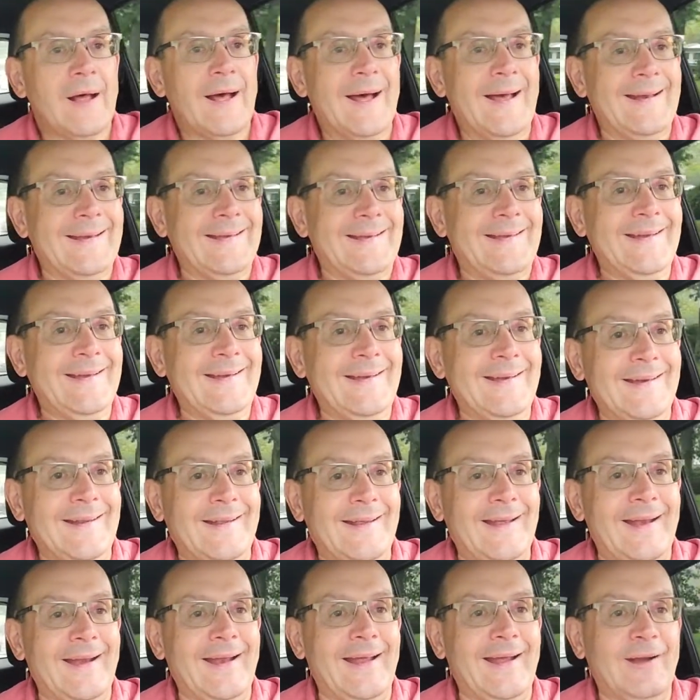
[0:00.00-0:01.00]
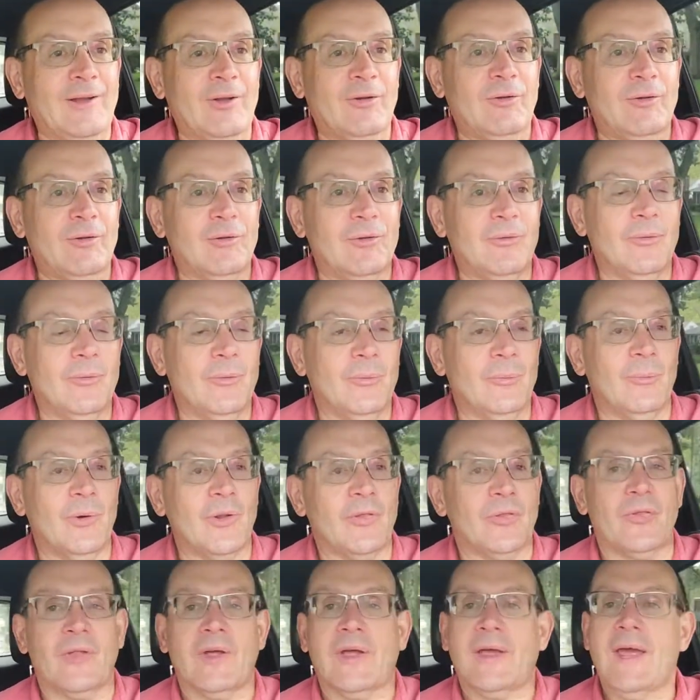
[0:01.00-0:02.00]
I didn't connect
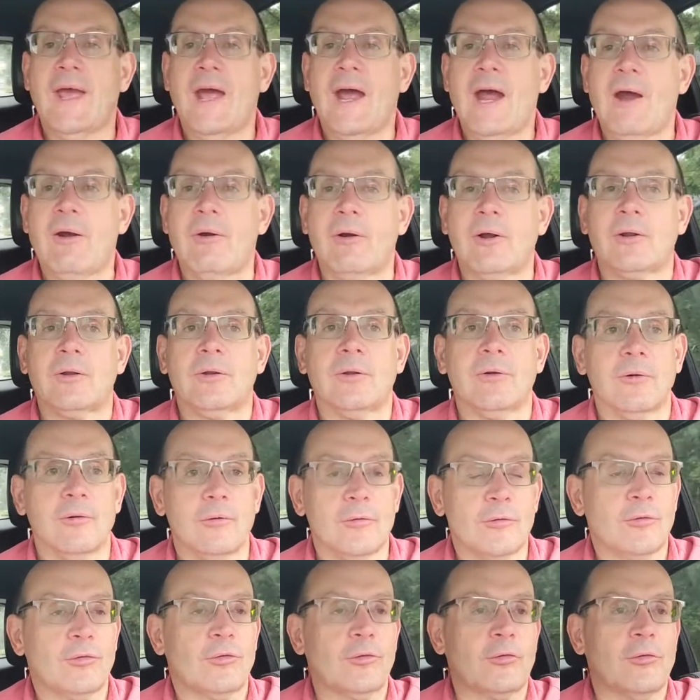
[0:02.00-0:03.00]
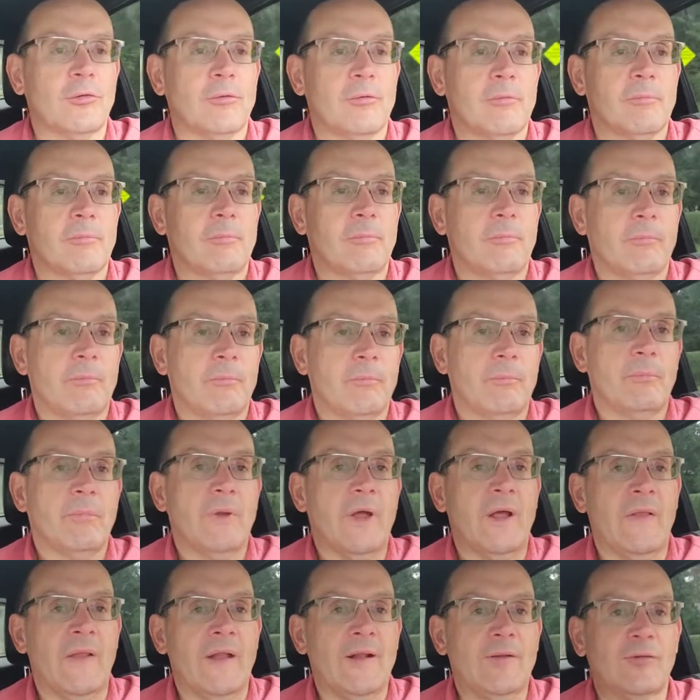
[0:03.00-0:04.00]
with the characters.
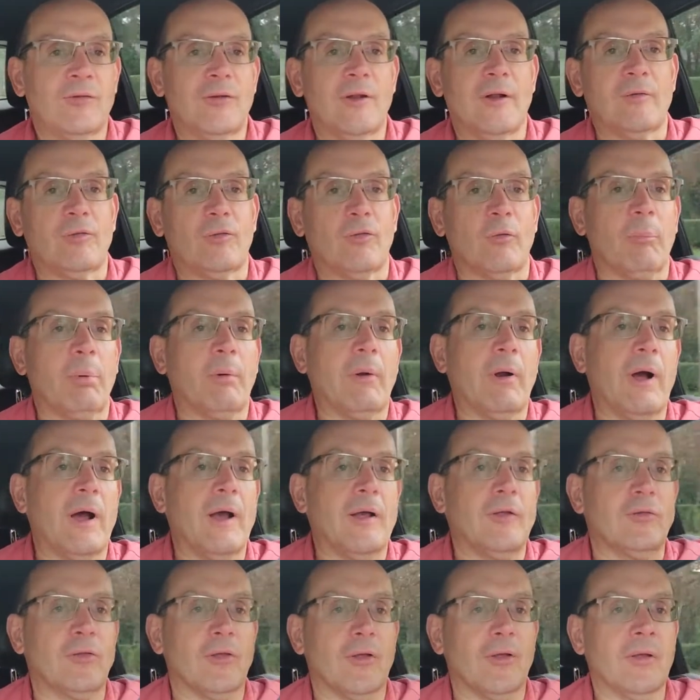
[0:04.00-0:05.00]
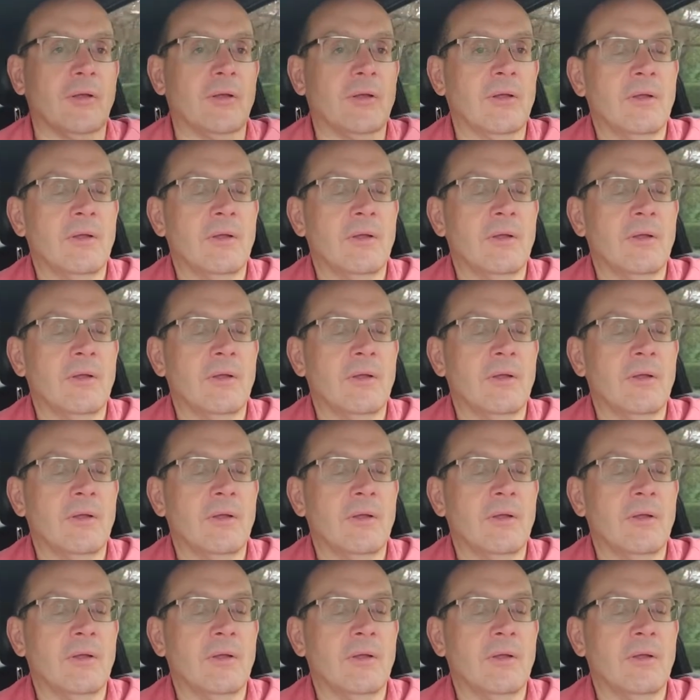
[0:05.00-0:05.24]
And that's not surprising.